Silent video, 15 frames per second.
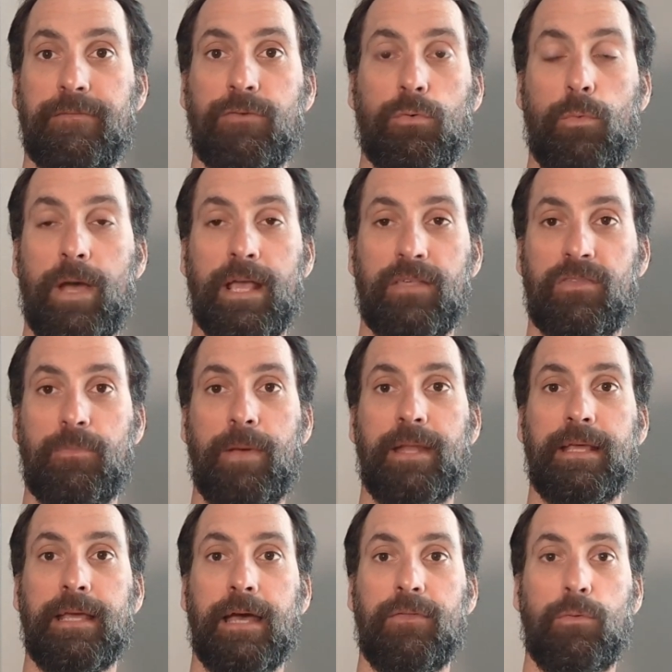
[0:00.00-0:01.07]
different ways
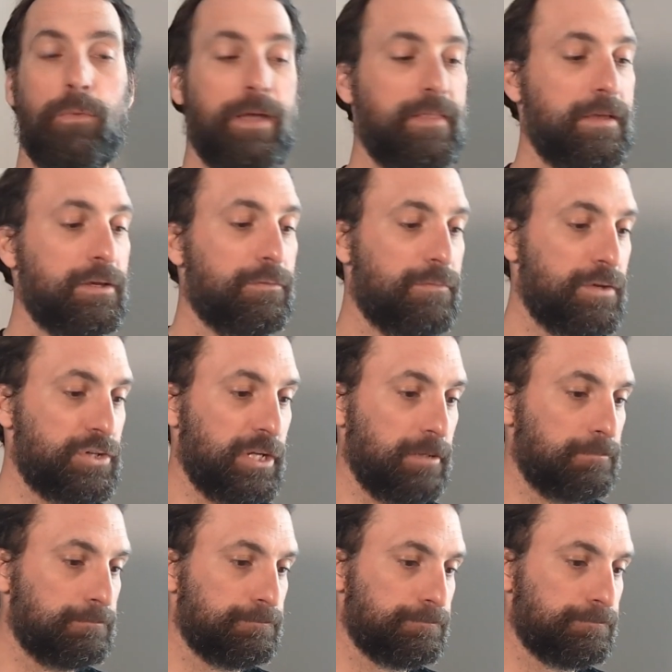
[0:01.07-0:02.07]
depending on the way that you're fishing.